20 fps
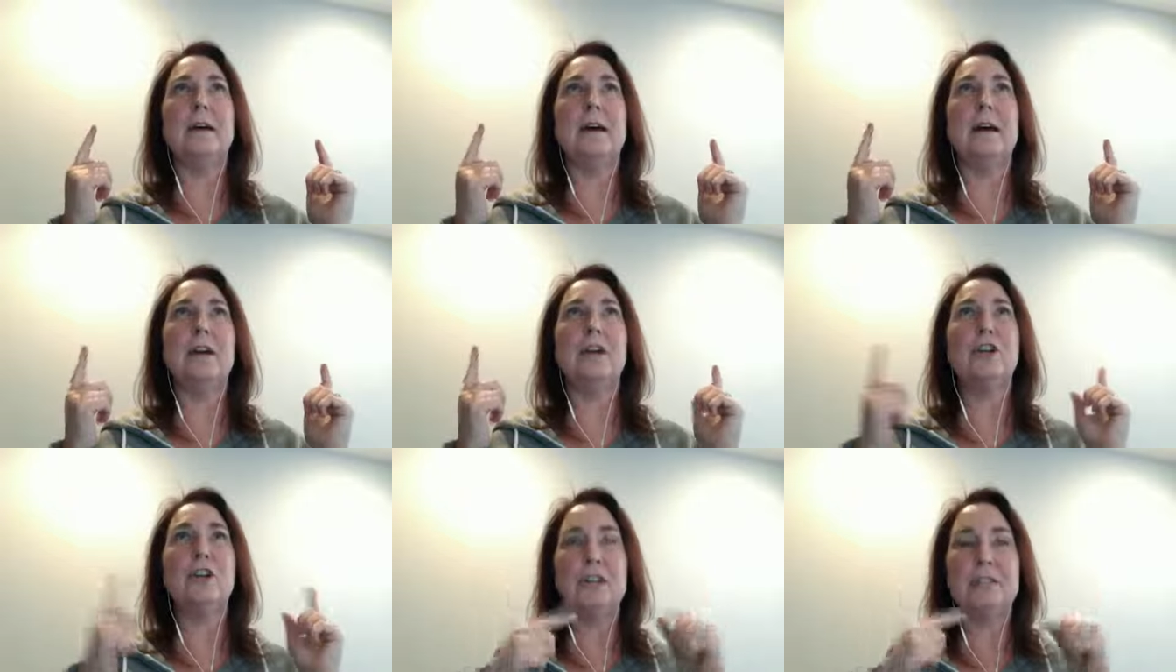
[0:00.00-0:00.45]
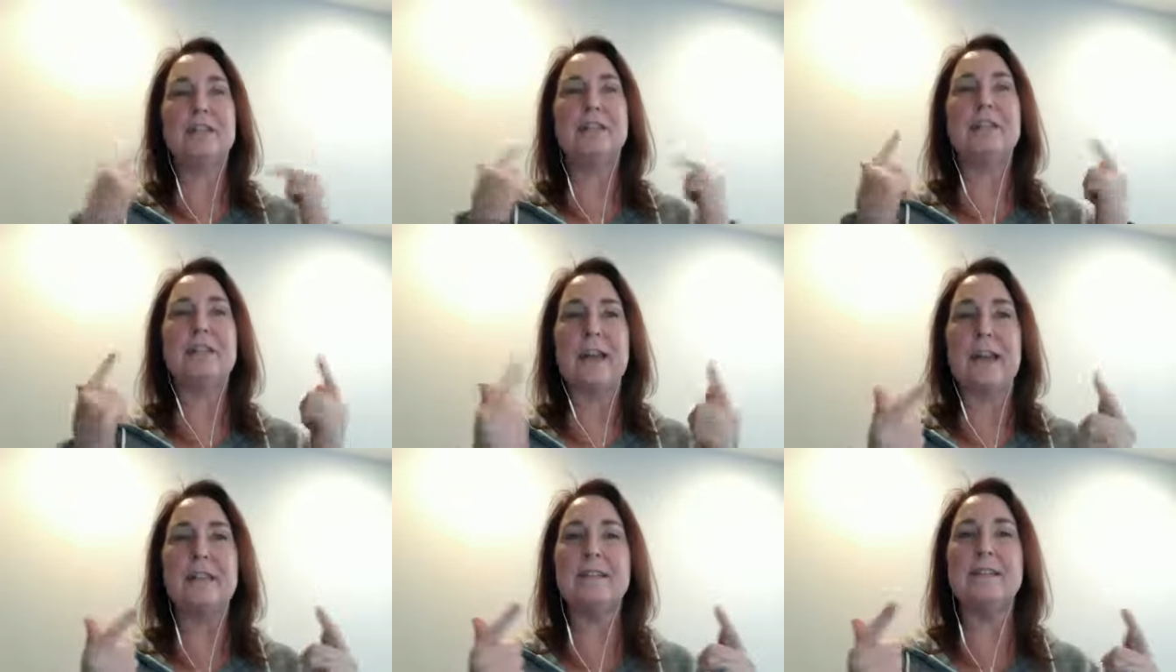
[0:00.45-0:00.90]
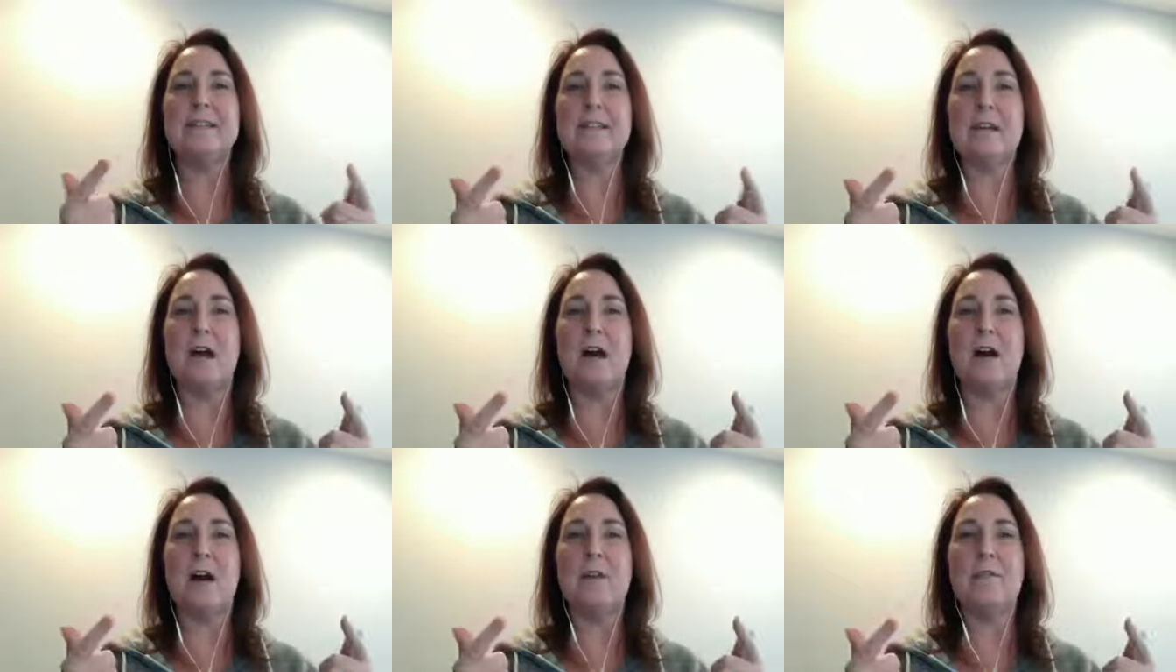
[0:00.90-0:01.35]
a good sense
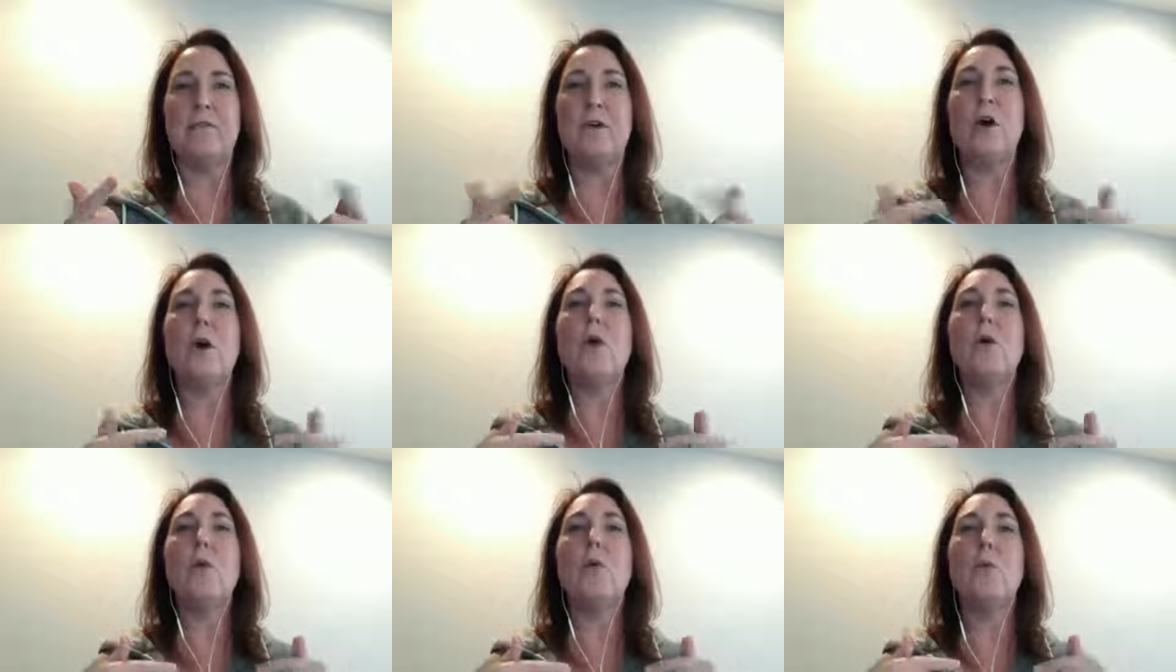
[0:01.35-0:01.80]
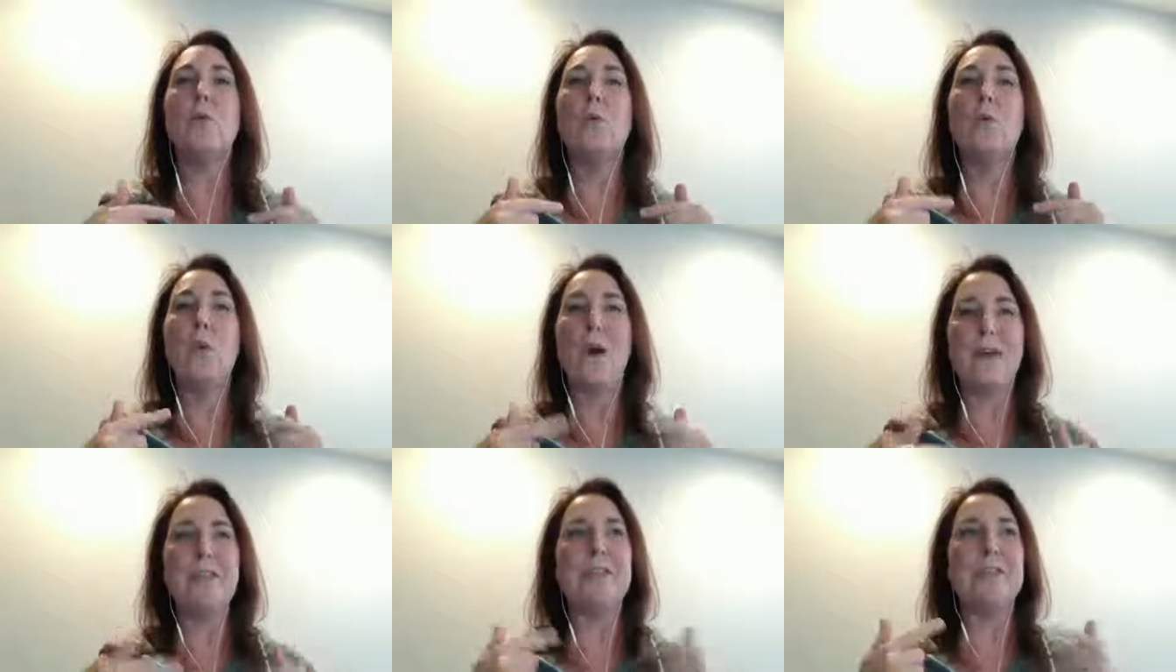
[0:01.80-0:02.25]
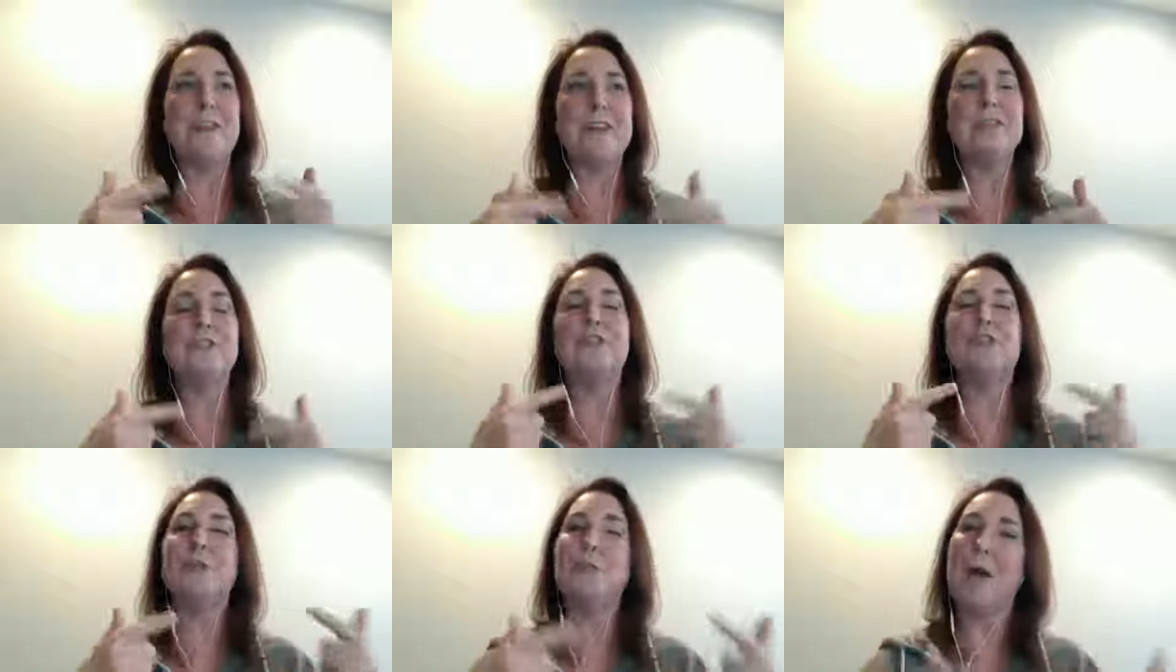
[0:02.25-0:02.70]
of what
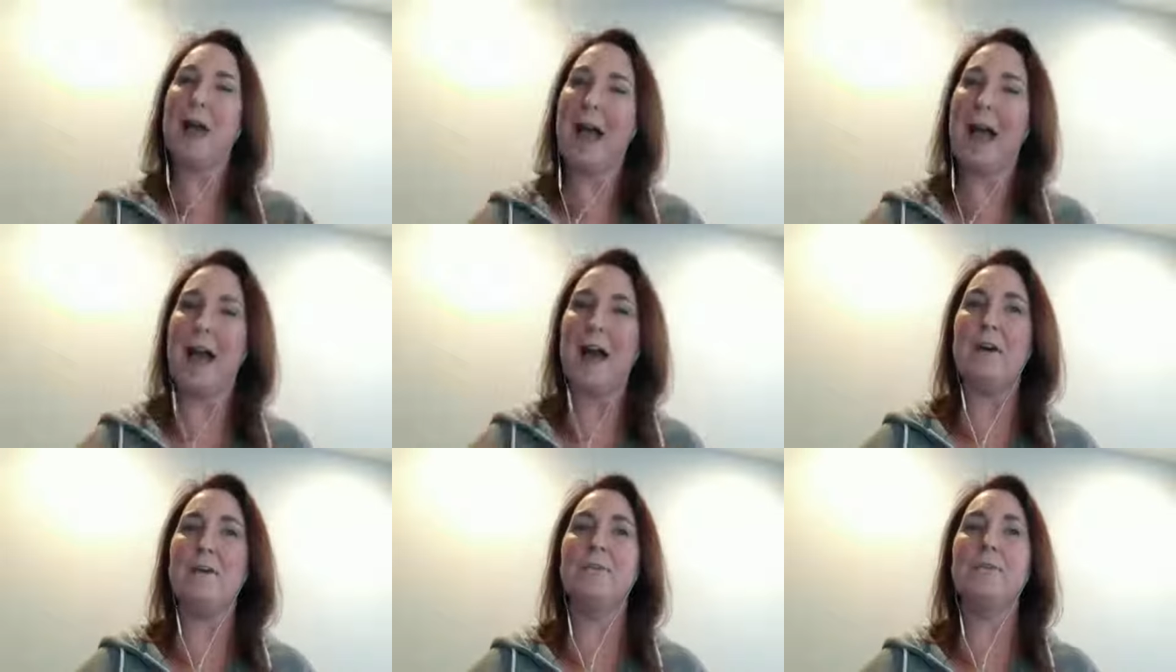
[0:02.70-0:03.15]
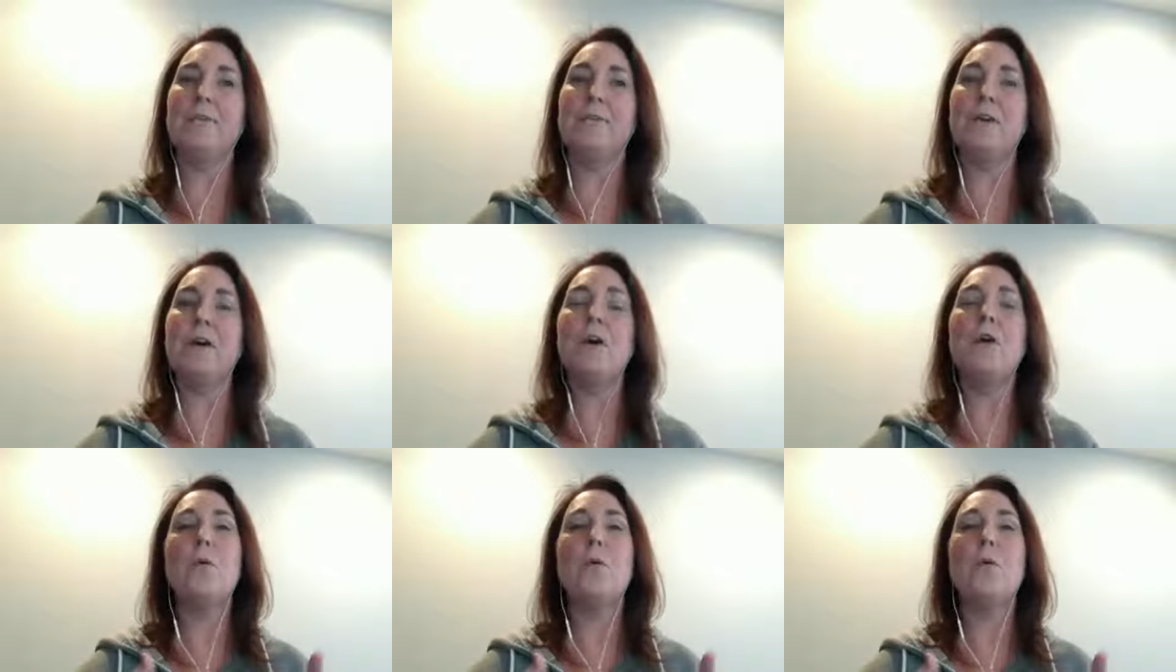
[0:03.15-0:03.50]
things you have,